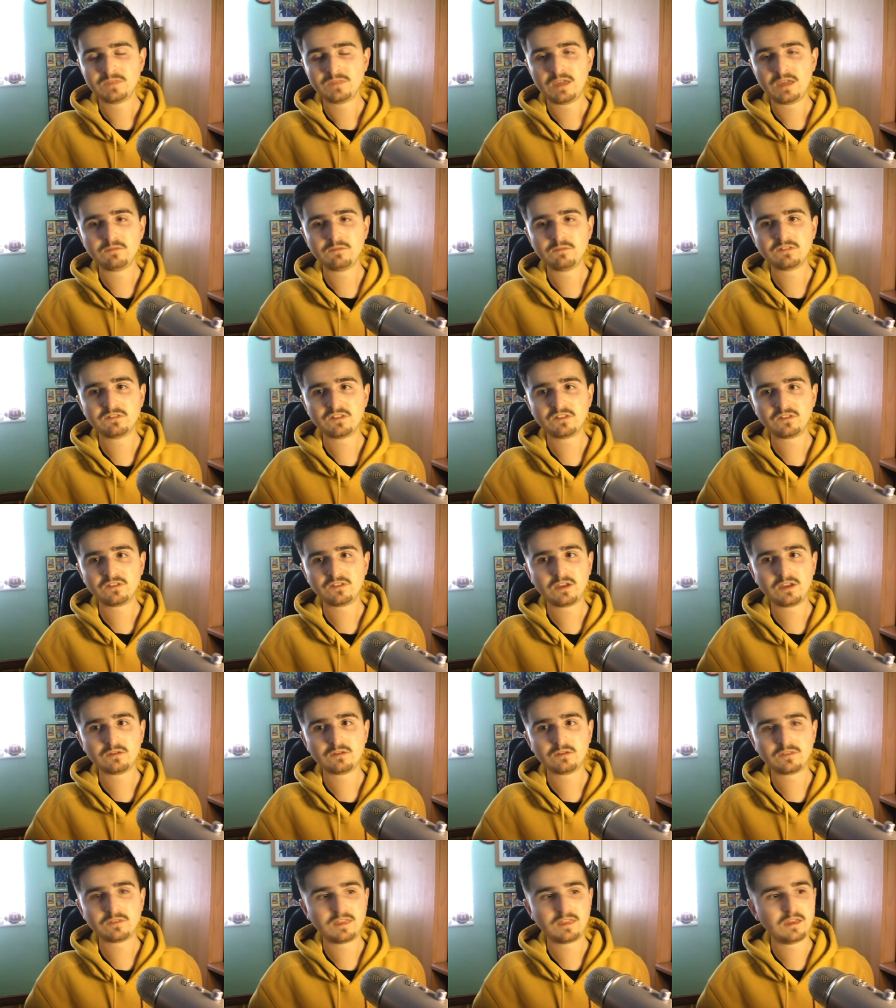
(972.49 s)
Everyone's
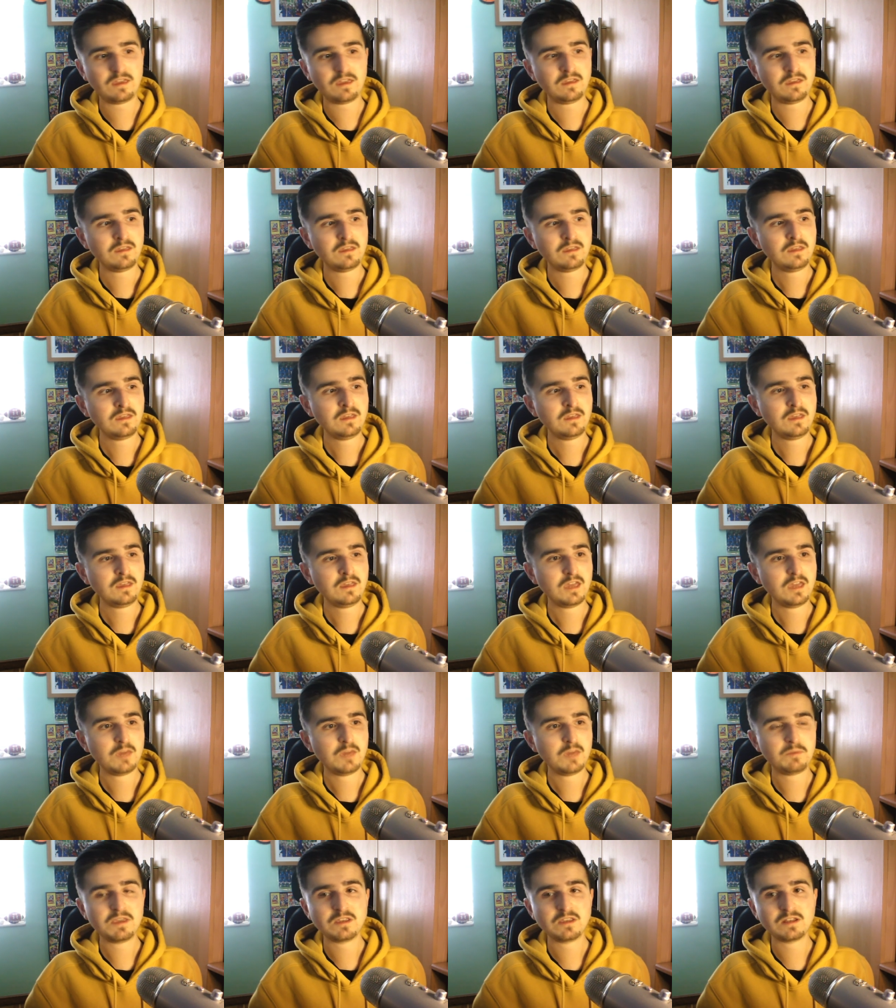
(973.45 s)
entitled to their
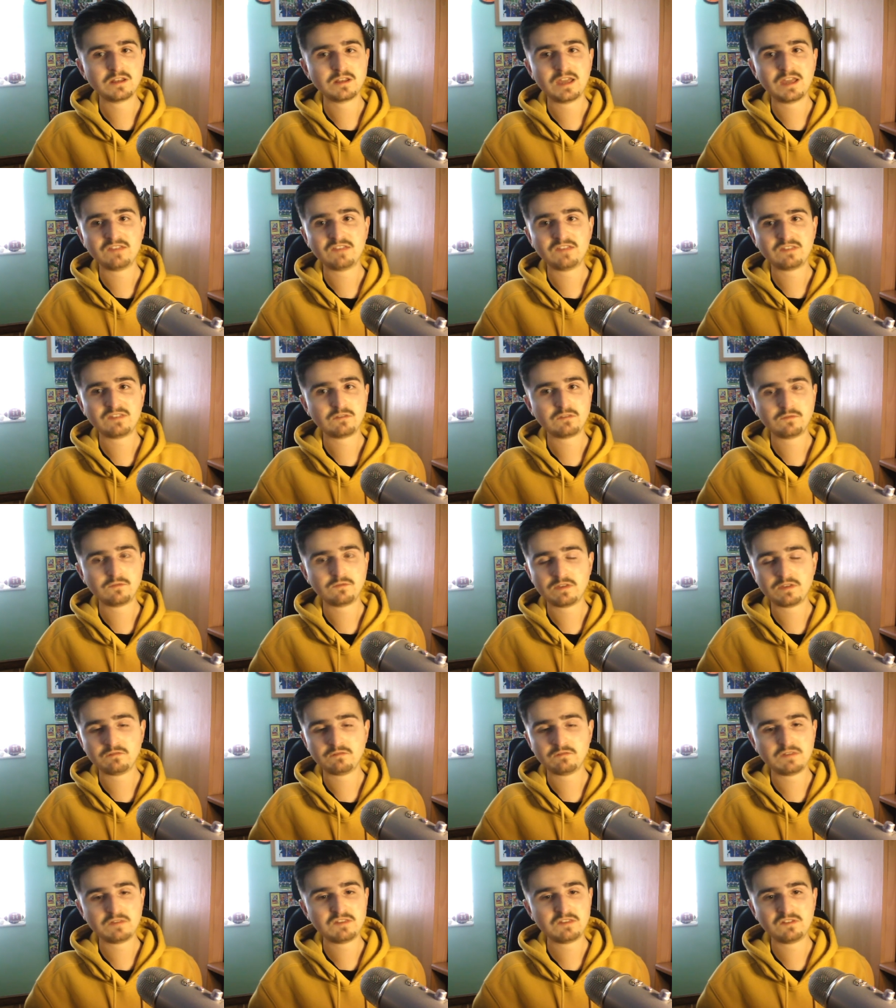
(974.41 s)
opinion, like I said,
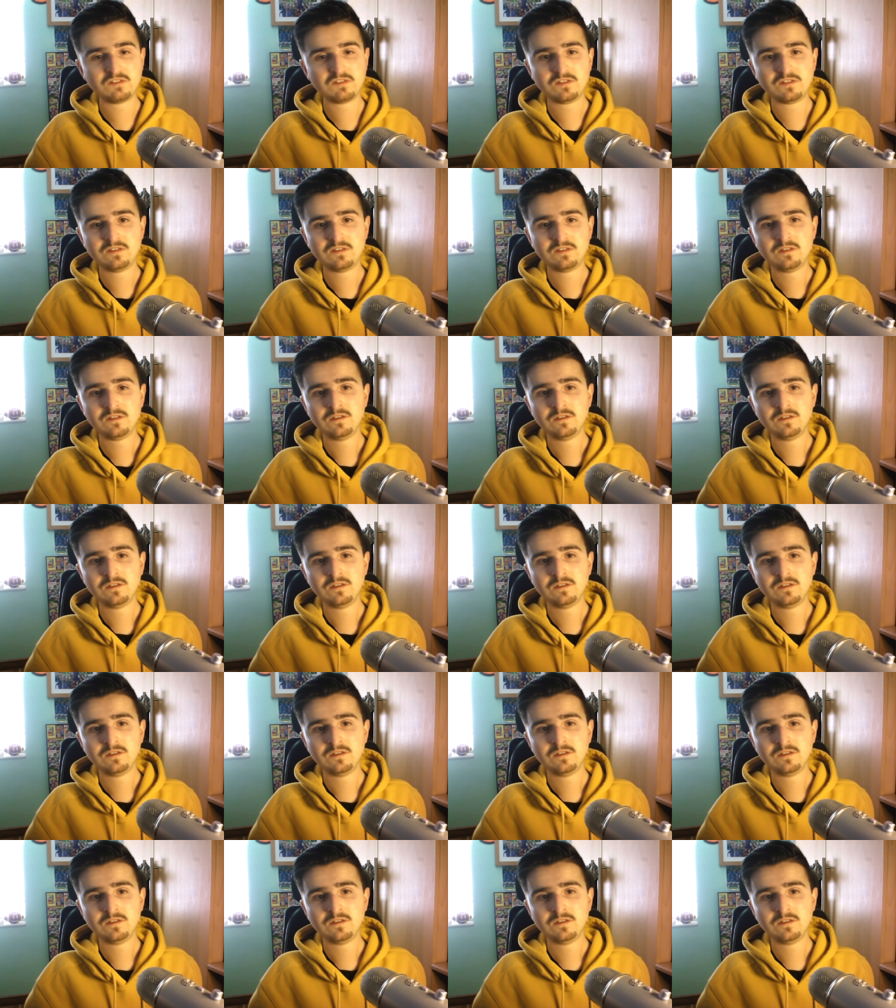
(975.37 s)
within reason.